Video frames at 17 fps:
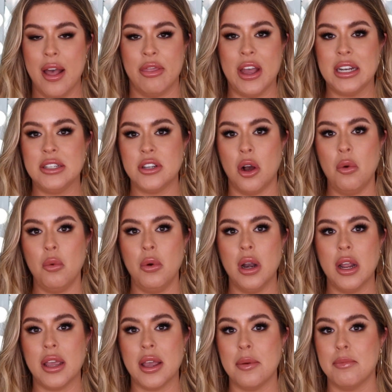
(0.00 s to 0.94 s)
They don't
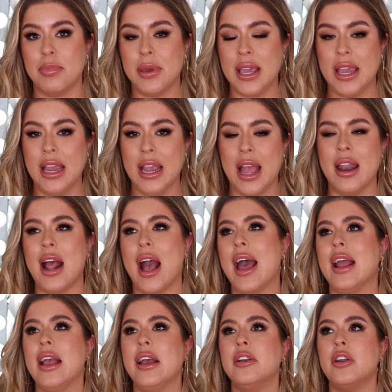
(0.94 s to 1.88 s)
want to compete. And
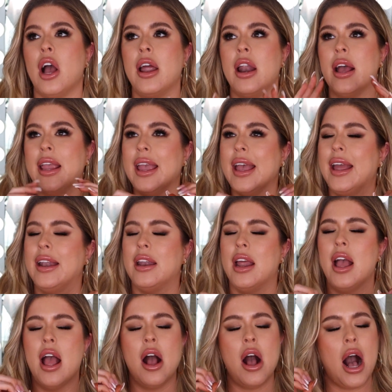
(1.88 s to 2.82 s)
again,
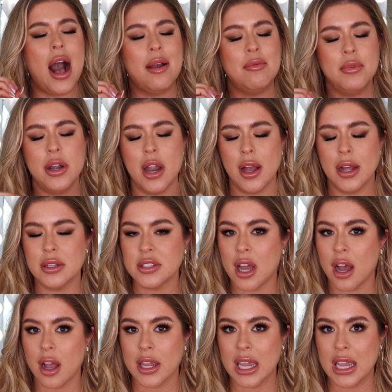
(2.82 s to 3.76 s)
I'm not
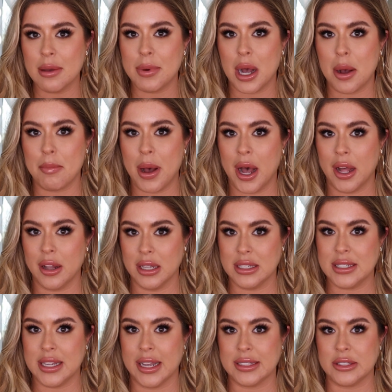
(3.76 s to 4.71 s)
talking about
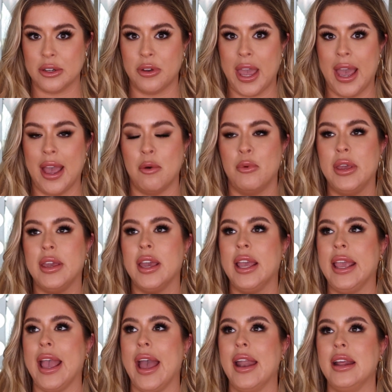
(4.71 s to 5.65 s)
politics, okay? We
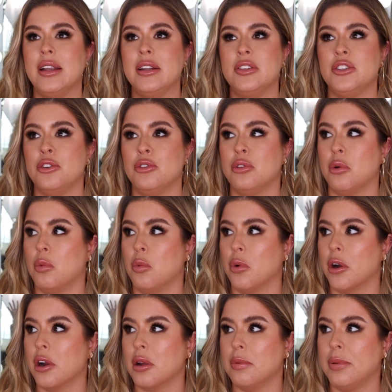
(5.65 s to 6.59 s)
can get into the
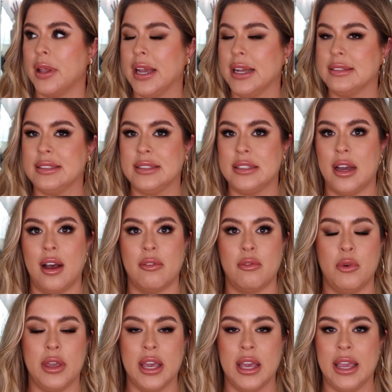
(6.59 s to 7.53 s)
workplace
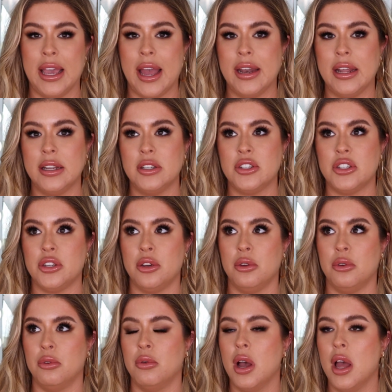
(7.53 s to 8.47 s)
stuff. We can get
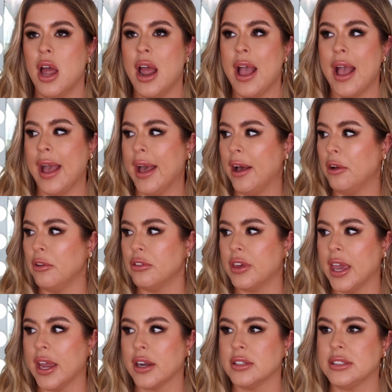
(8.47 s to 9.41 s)
into
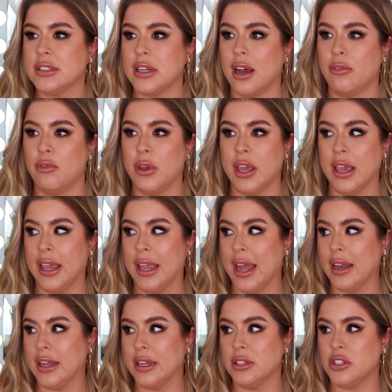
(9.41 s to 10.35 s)
healthcare stuff. We can
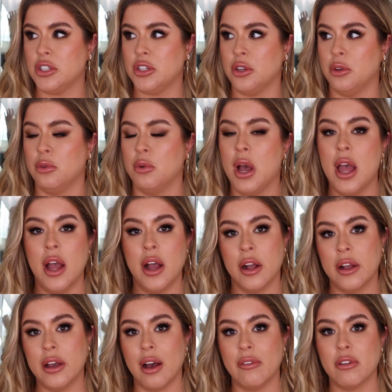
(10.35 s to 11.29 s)
get into
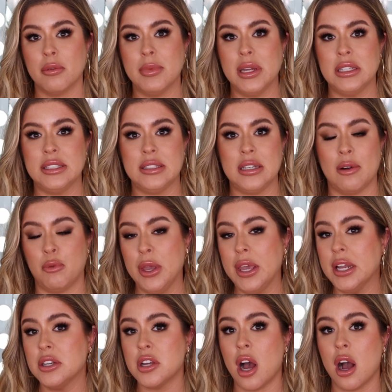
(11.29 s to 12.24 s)
government stuff. We
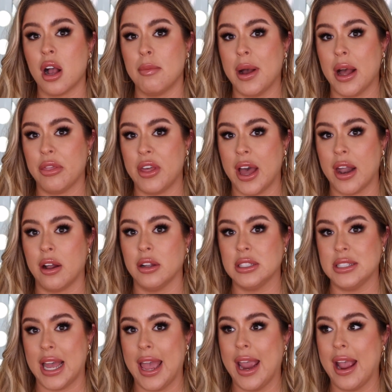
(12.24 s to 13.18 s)
can talk about that all
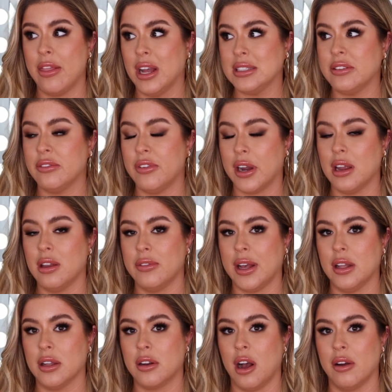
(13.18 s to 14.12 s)
day, and that's a very
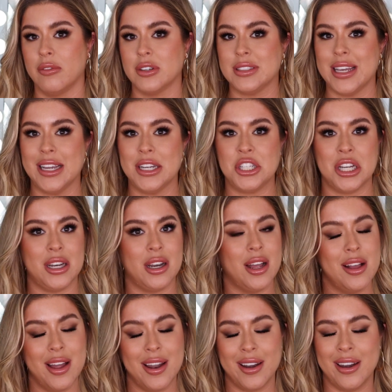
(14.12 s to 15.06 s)
valid conversation.
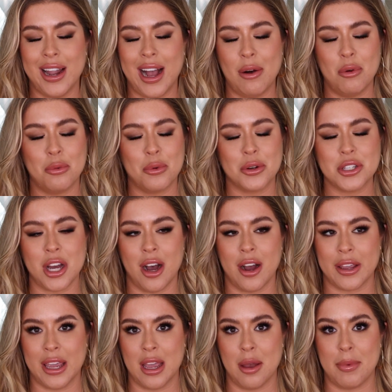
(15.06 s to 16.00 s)
Not what we're
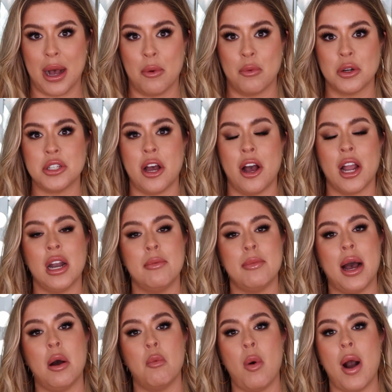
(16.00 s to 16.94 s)
talking about. We're talking
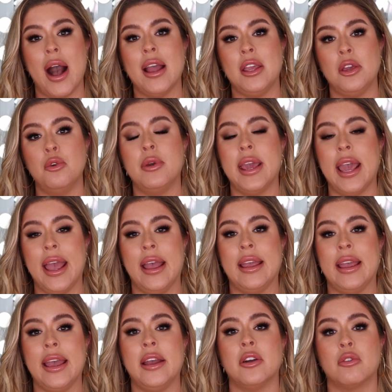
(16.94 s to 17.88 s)
about why you
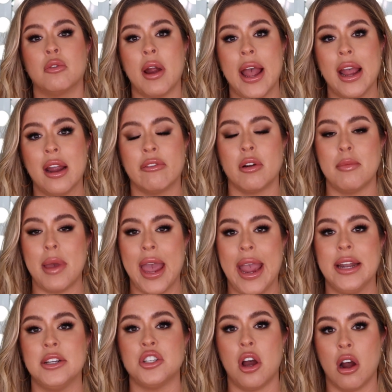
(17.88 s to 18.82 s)
can't get Greg from
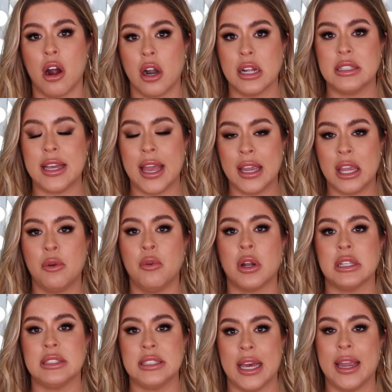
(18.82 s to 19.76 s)
HR to take you
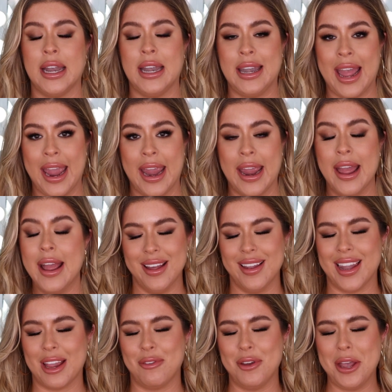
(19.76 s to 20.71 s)
on a second date.
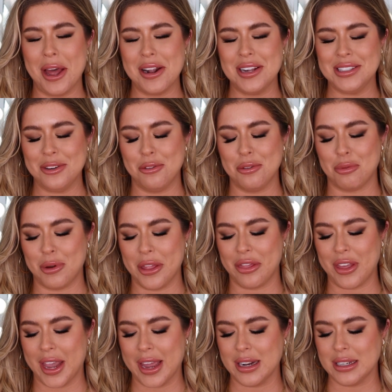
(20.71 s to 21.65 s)
We got to deal with one
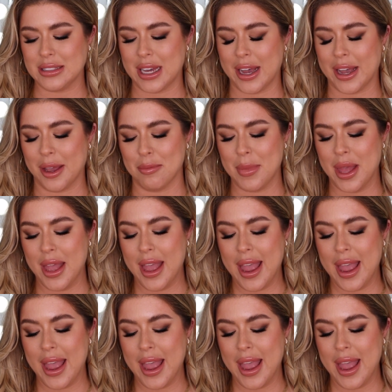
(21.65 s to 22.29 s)
thing at a time.